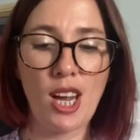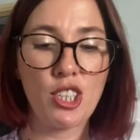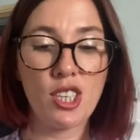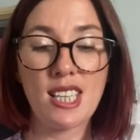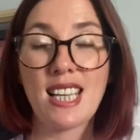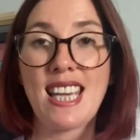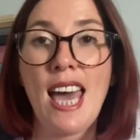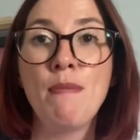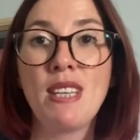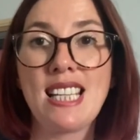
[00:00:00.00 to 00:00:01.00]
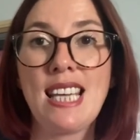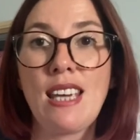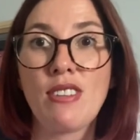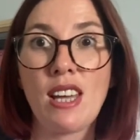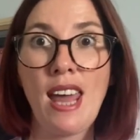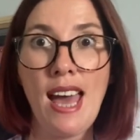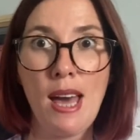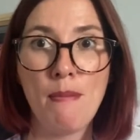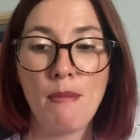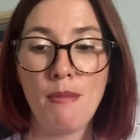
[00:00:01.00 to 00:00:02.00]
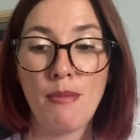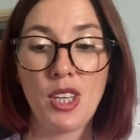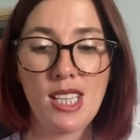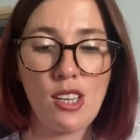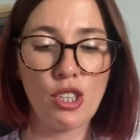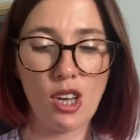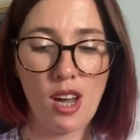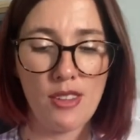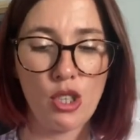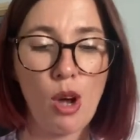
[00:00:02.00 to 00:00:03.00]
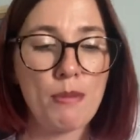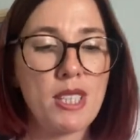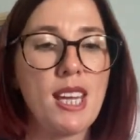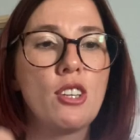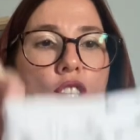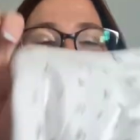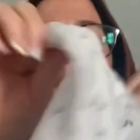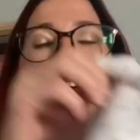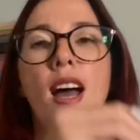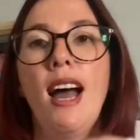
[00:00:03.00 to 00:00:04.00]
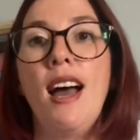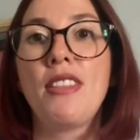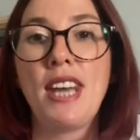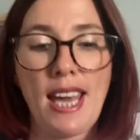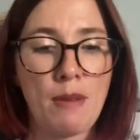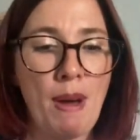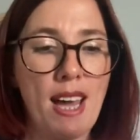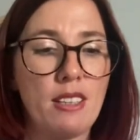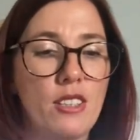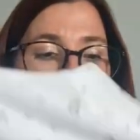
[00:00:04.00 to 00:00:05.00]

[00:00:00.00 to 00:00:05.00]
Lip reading: I just had to hem the sleeves and hem the t-shirt and top stitch the neckband.